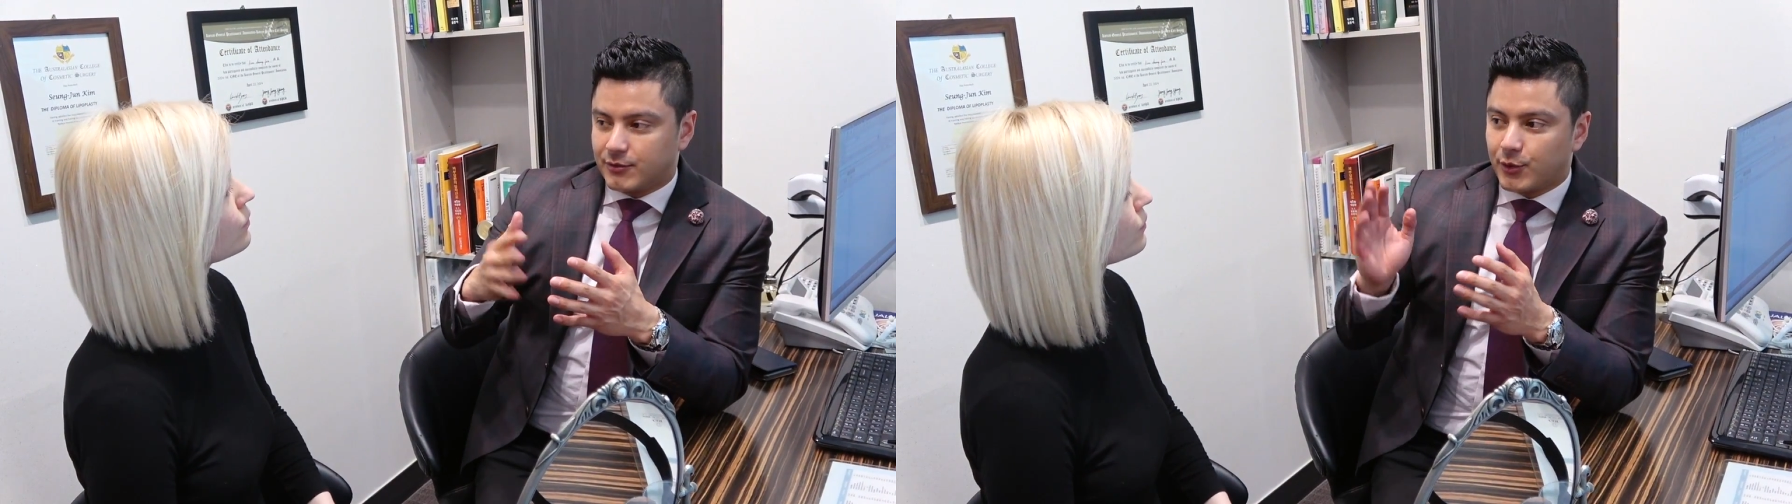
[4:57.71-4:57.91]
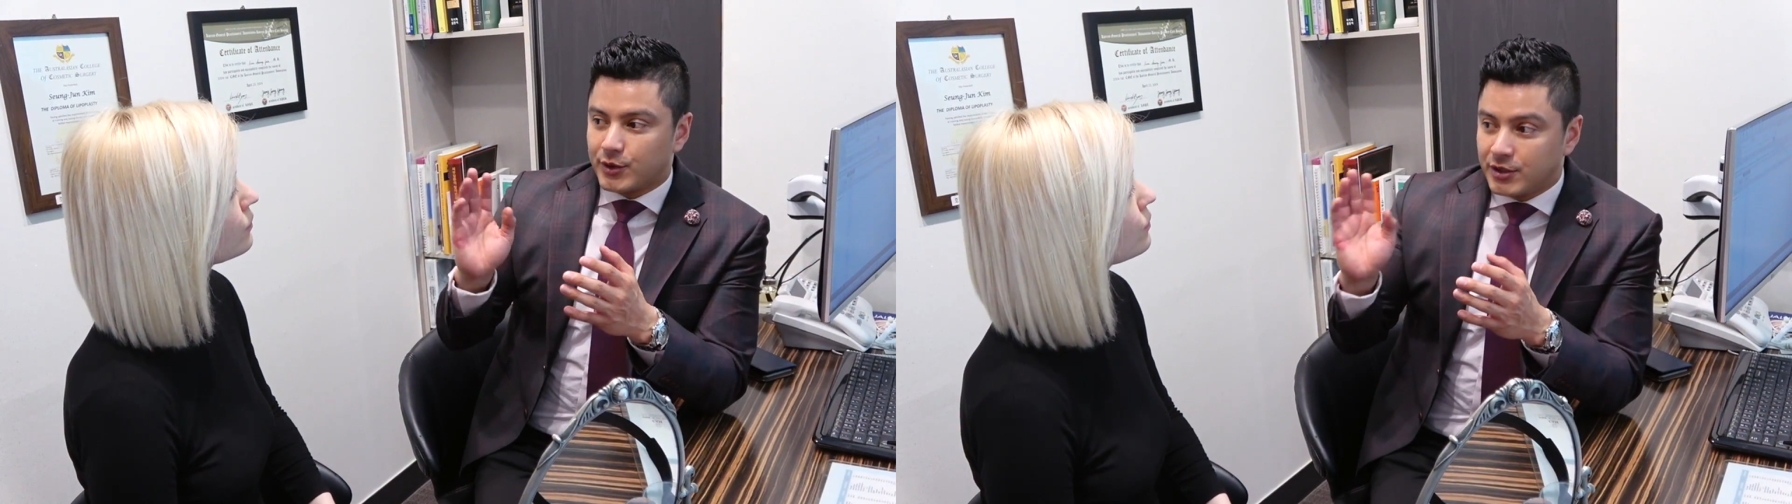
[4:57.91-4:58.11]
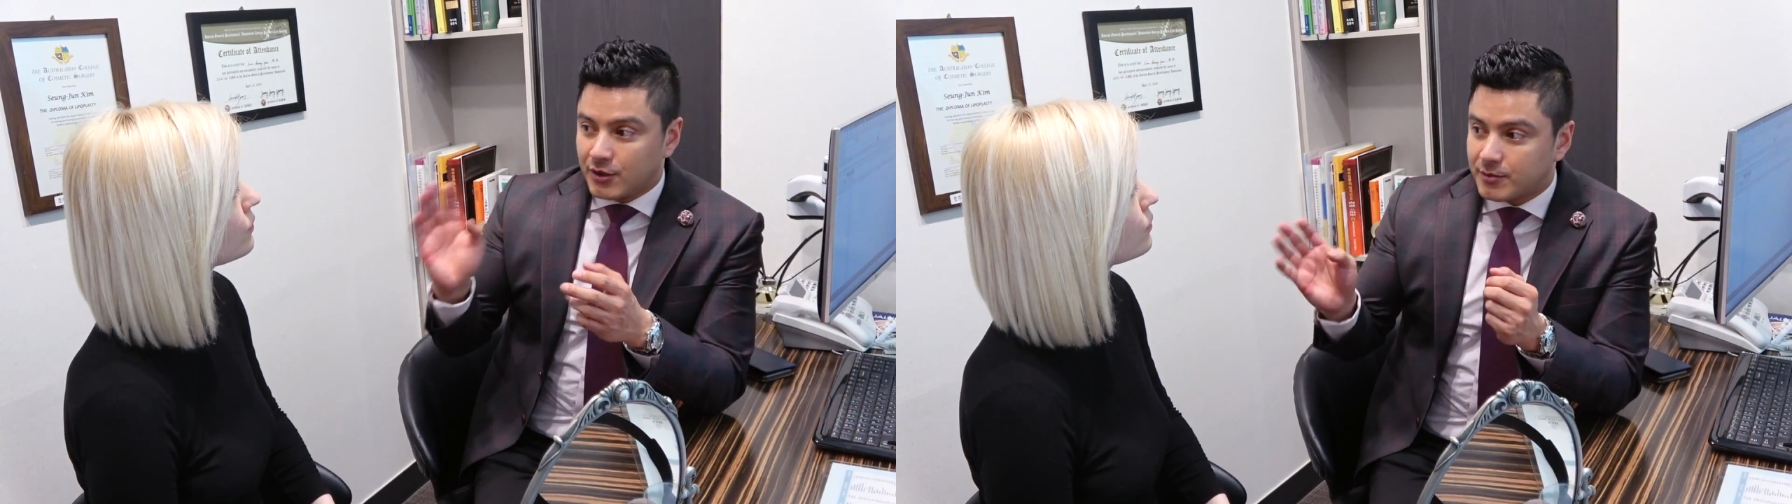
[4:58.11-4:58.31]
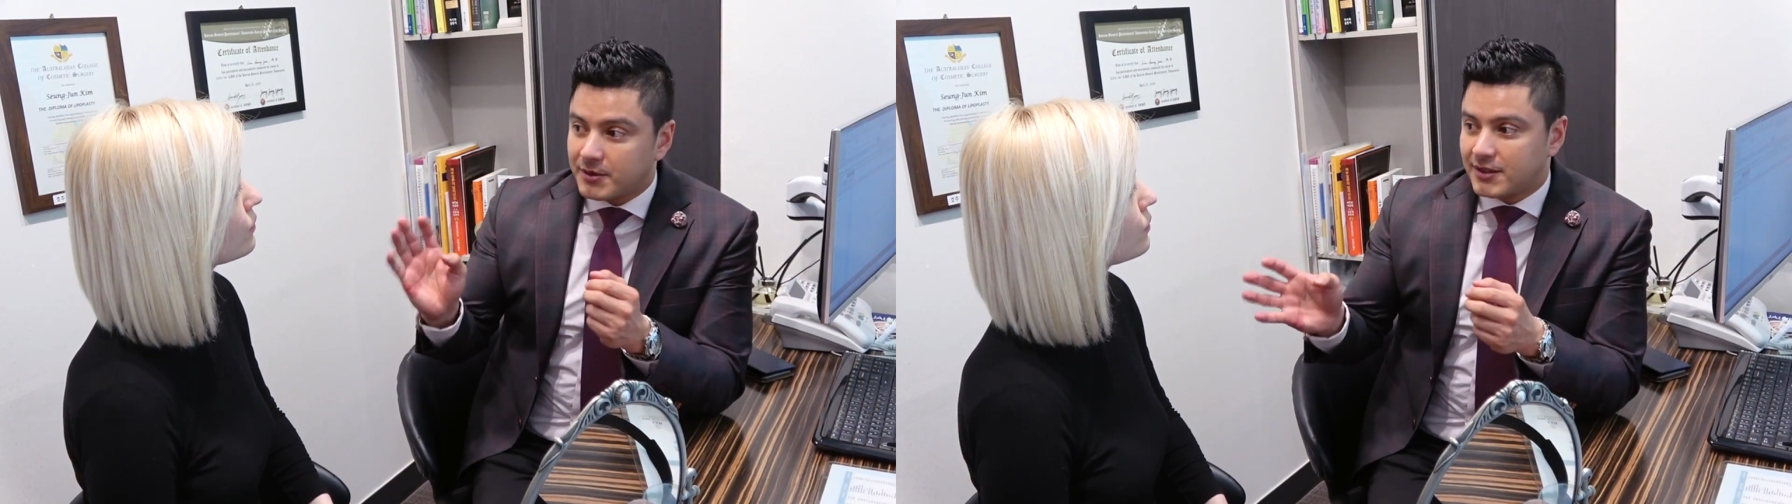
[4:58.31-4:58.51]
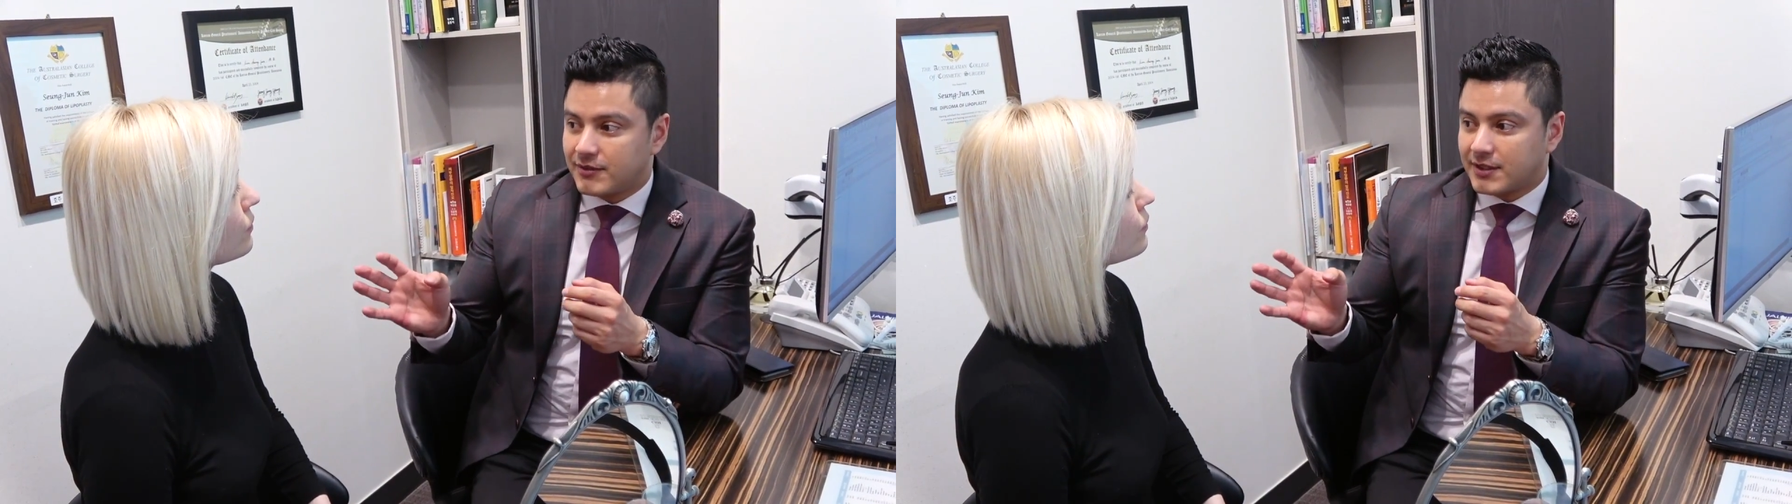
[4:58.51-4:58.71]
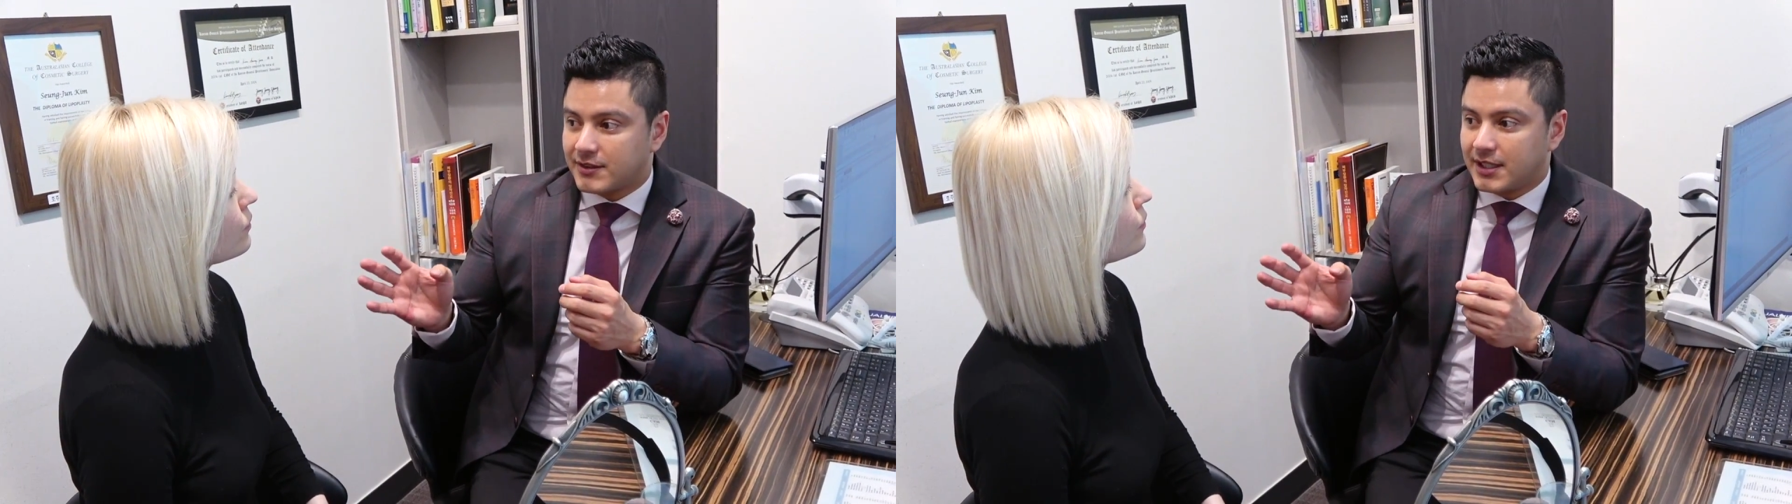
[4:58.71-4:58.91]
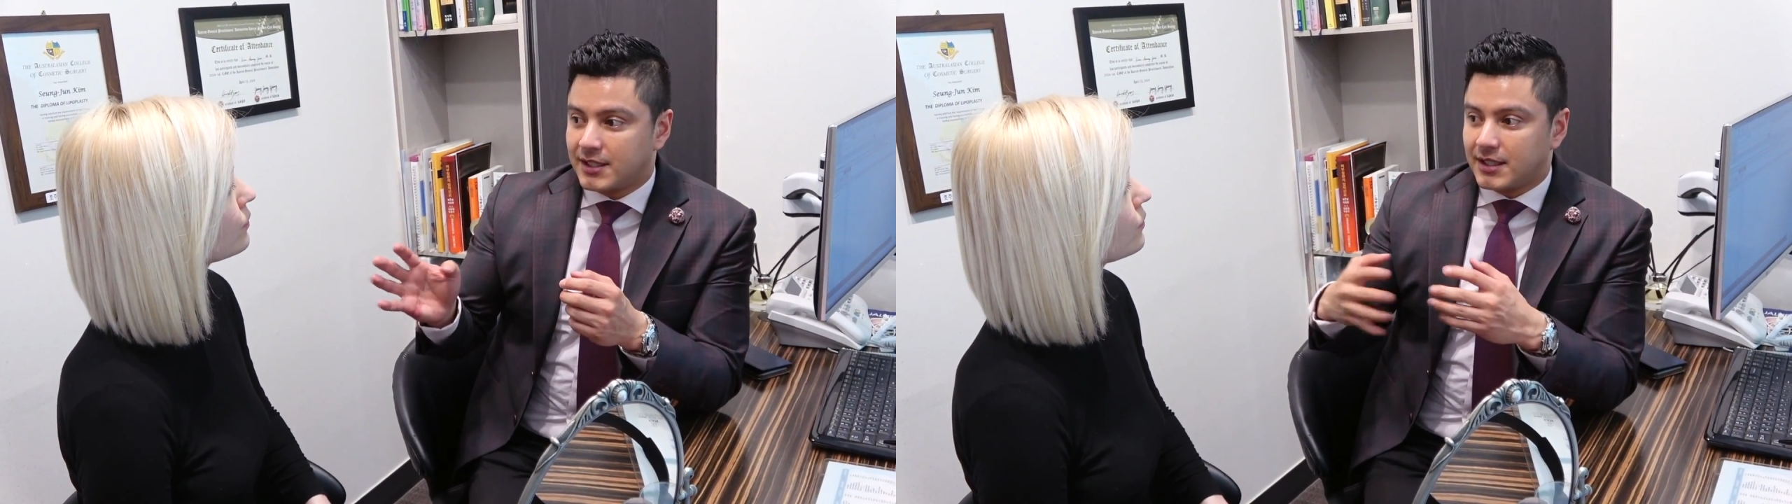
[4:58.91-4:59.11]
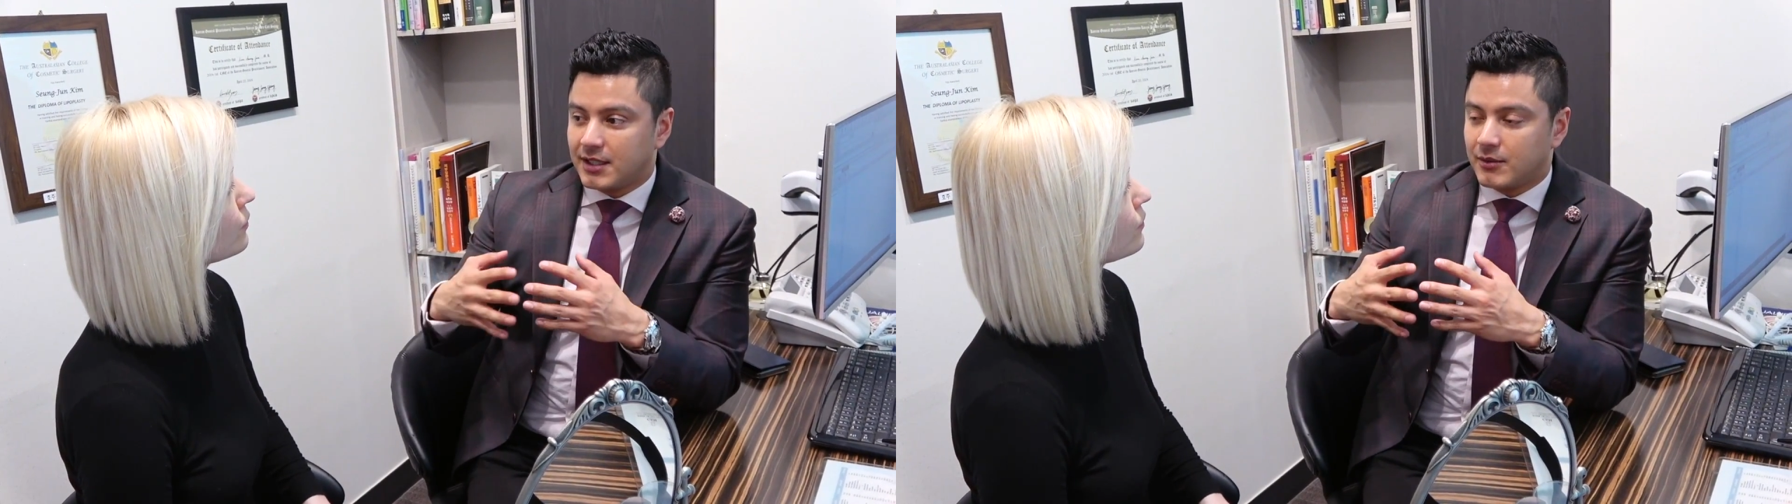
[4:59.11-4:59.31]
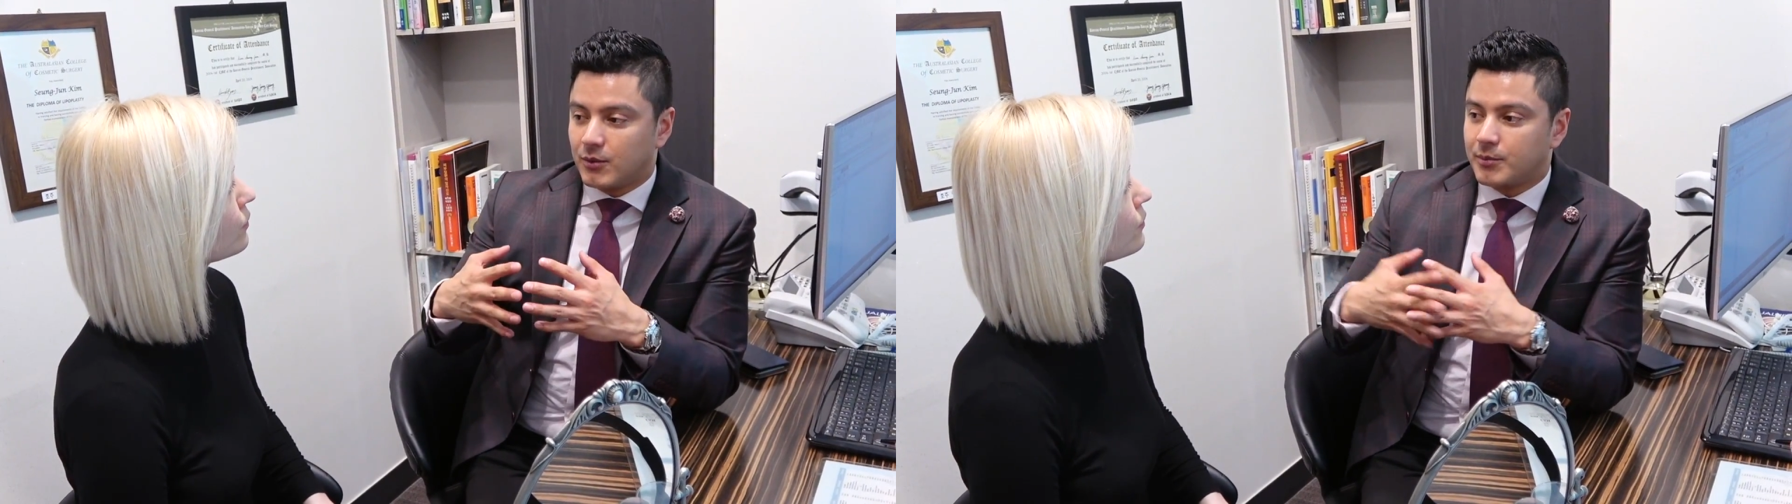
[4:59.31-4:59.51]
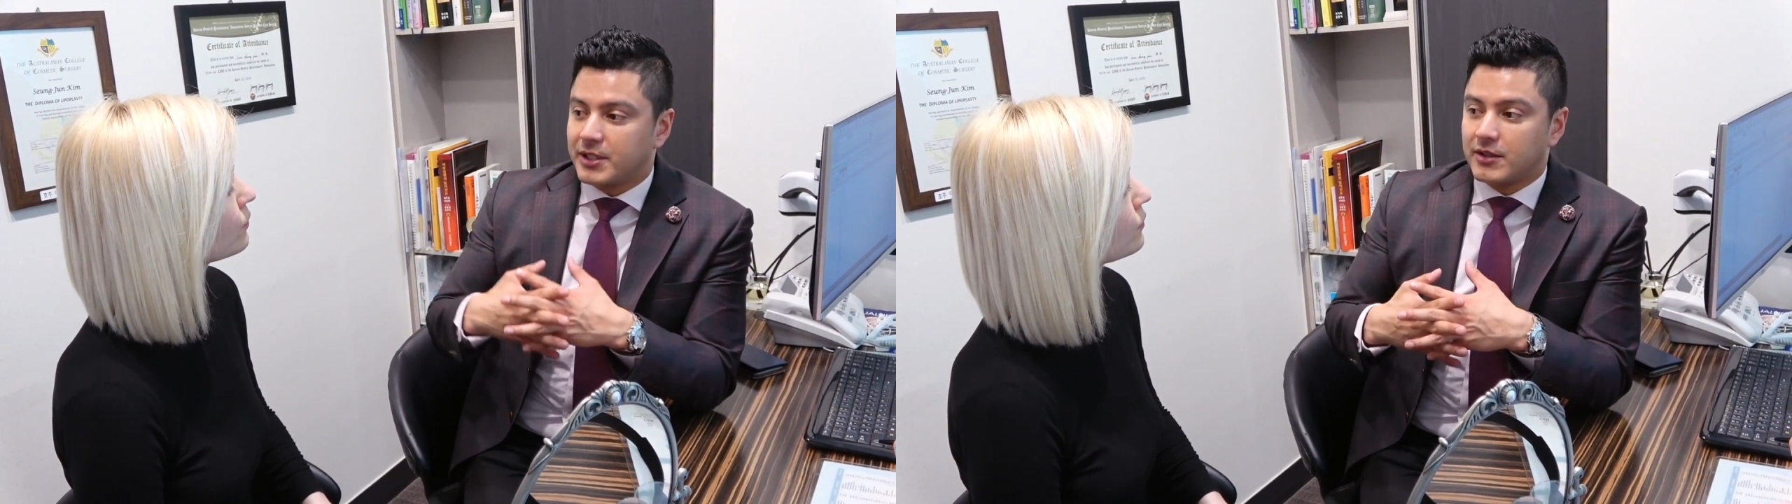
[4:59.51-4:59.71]
for your specific skin, it
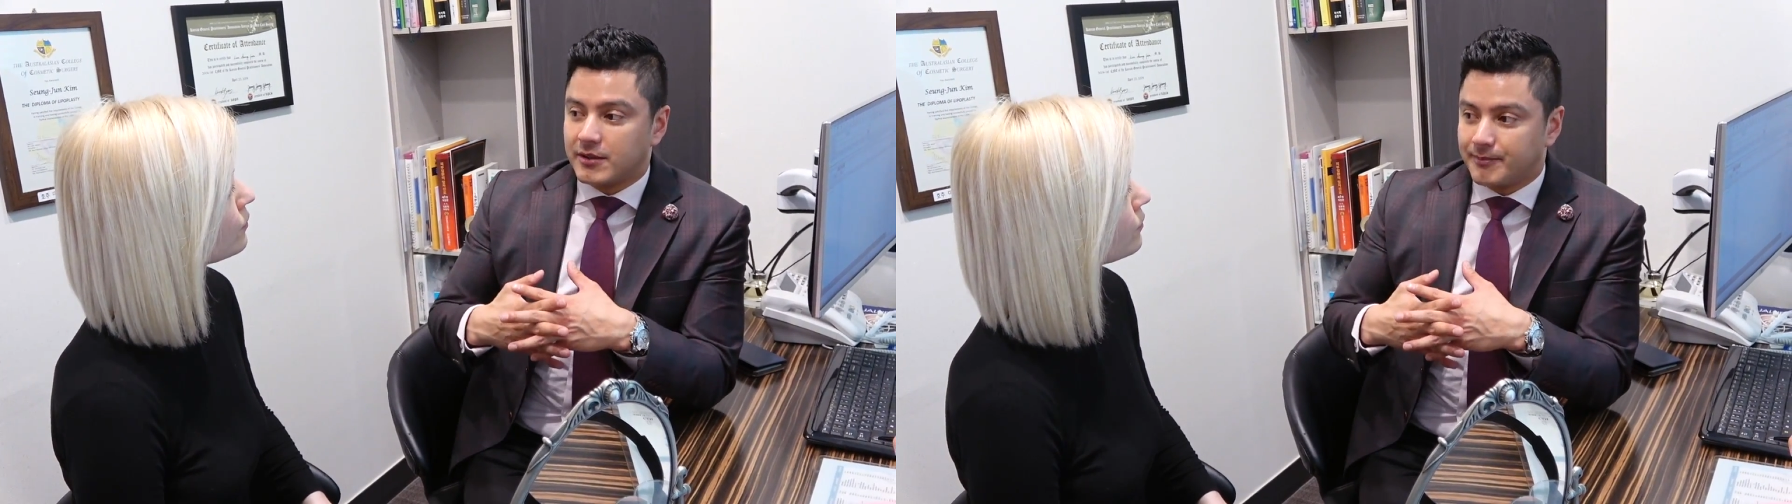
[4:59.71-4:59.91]
won't be good.